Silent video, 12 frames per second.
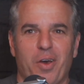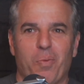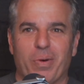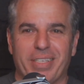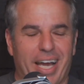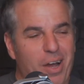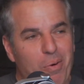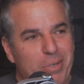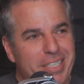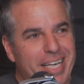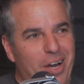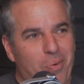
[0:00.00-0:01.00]
was I always
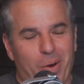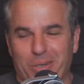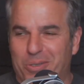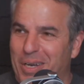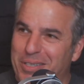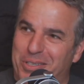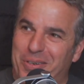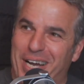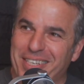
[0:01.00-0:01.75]
see how well dressed you guys